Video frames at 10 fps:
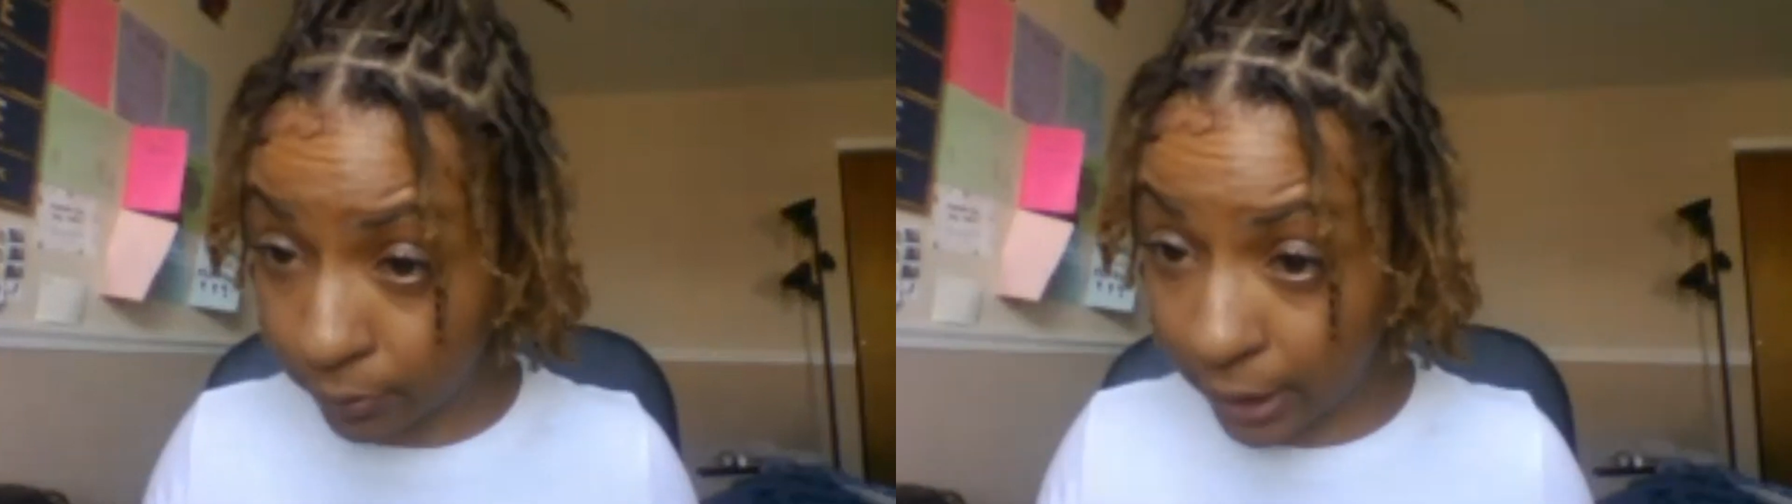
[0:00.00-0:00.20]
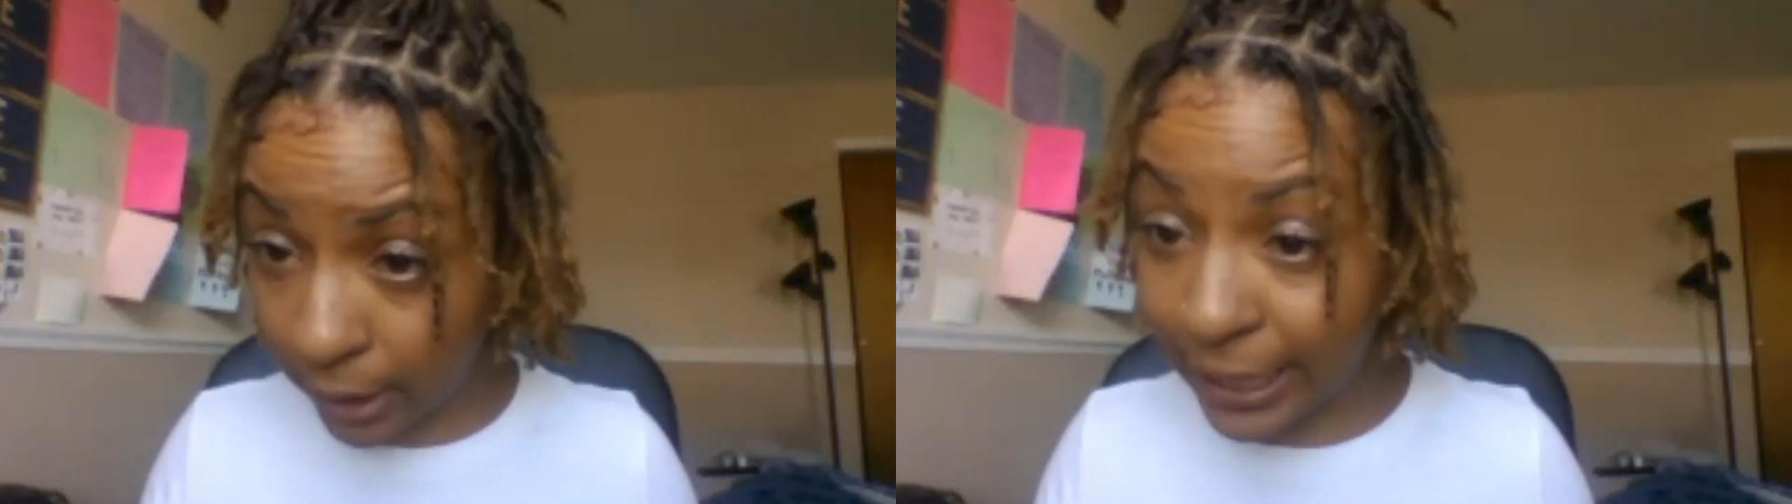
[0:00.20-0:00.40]

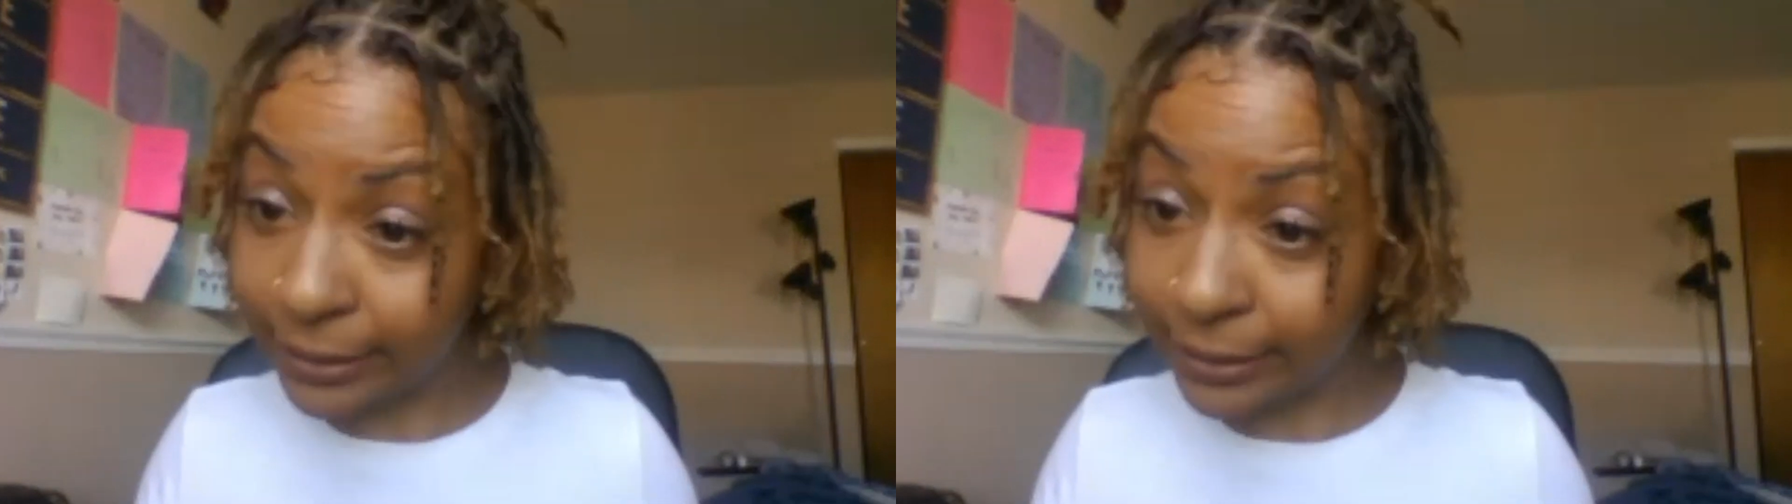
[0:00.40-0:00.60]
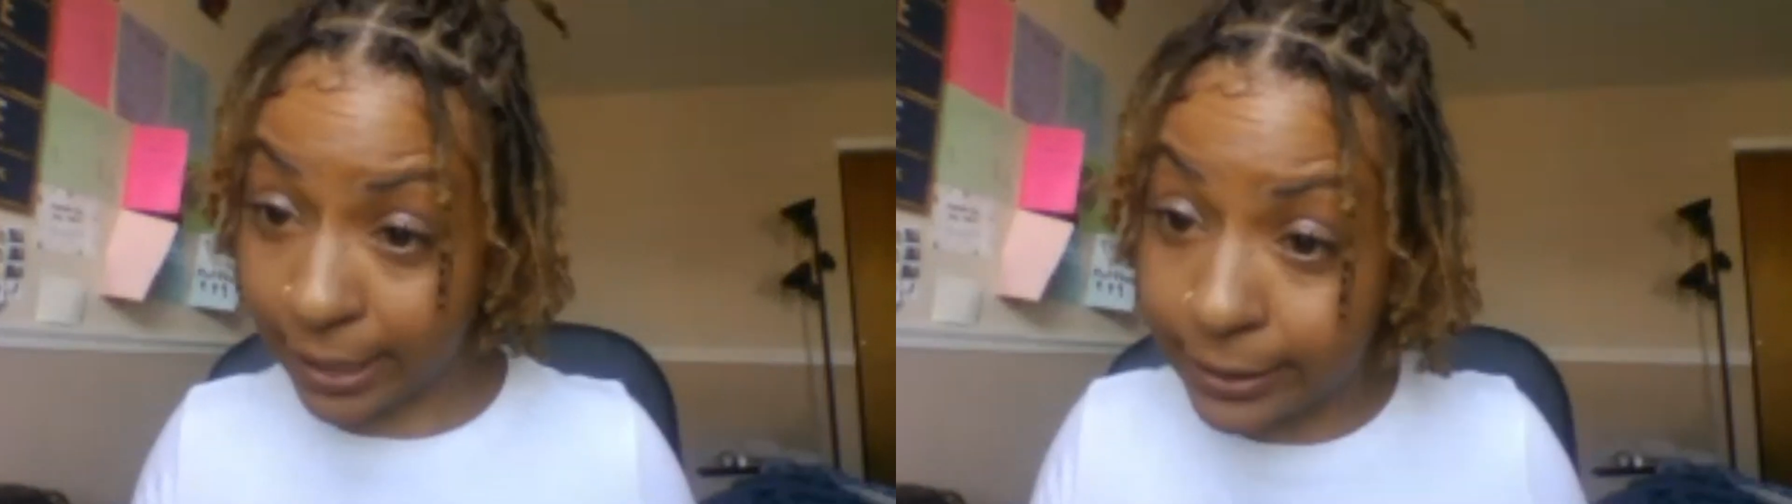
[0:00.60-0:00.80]
and I
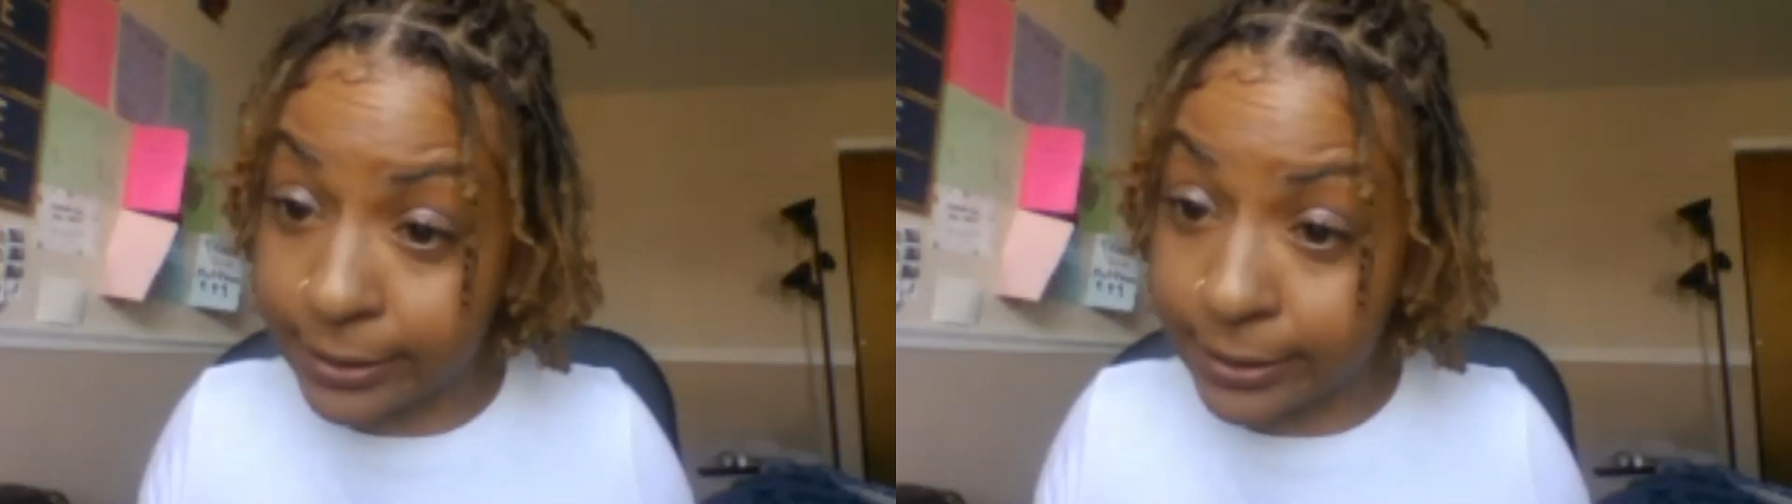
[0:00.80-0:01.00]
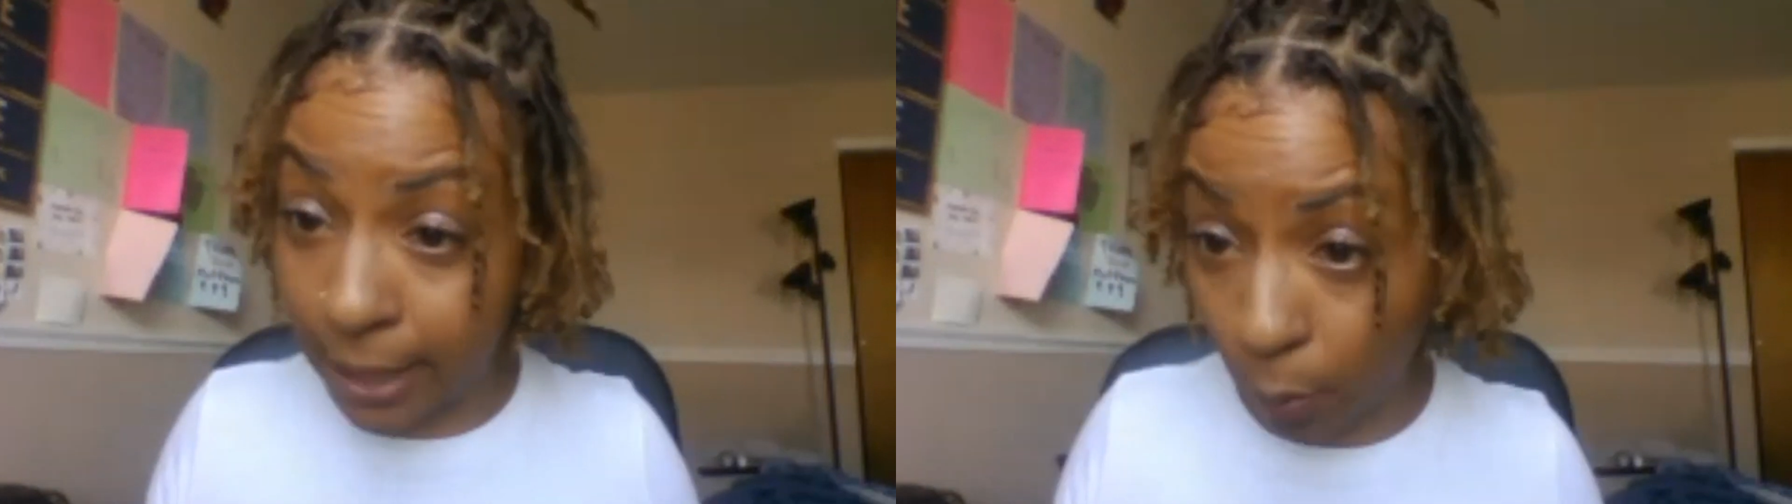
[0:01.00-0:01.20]
think
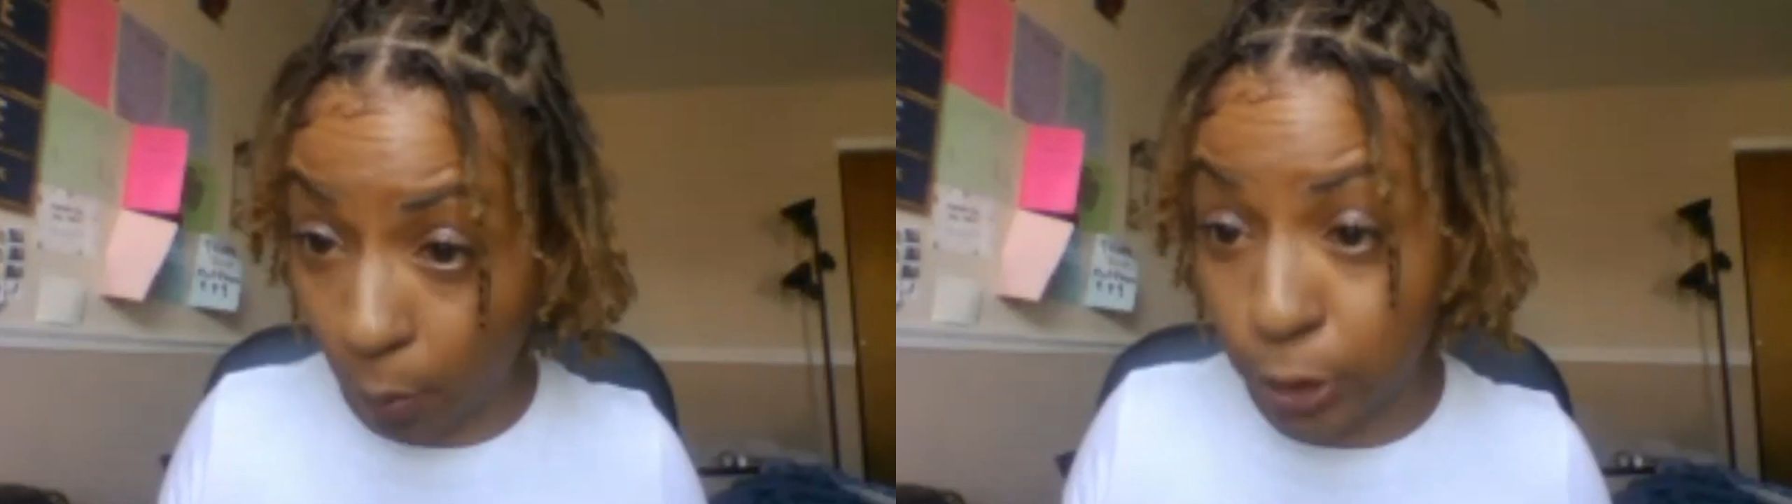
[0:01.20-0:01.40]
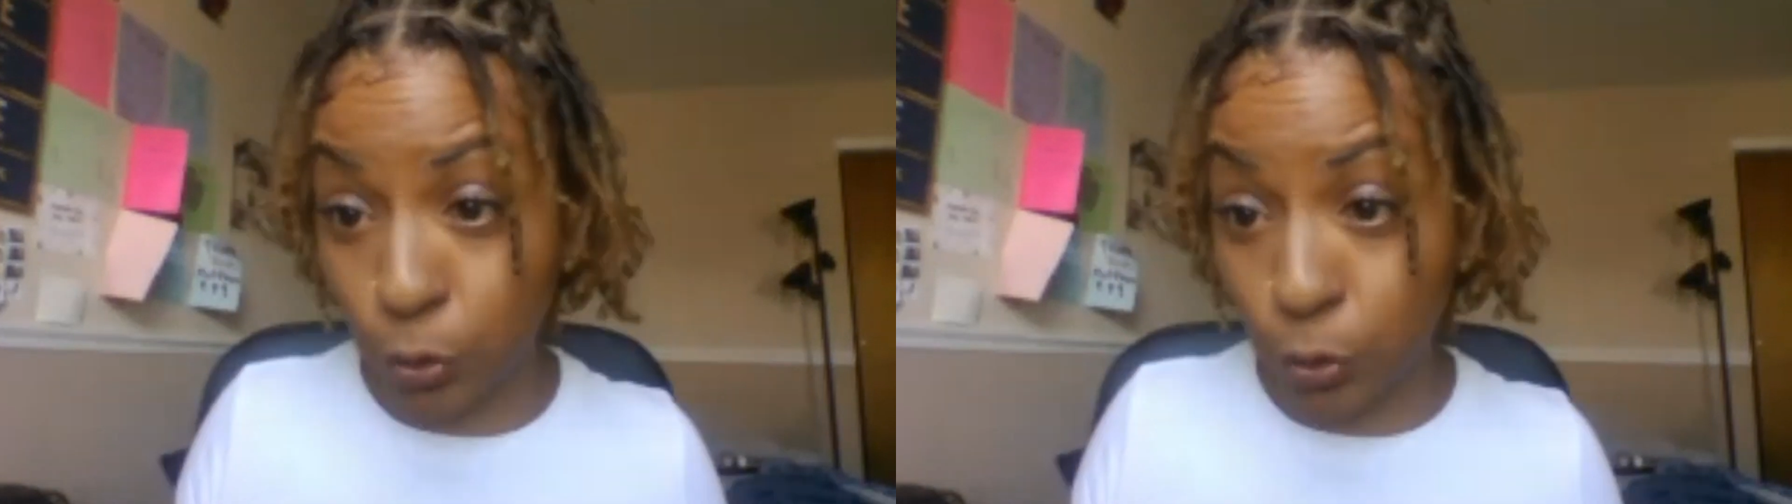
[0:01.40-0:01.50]
it's time we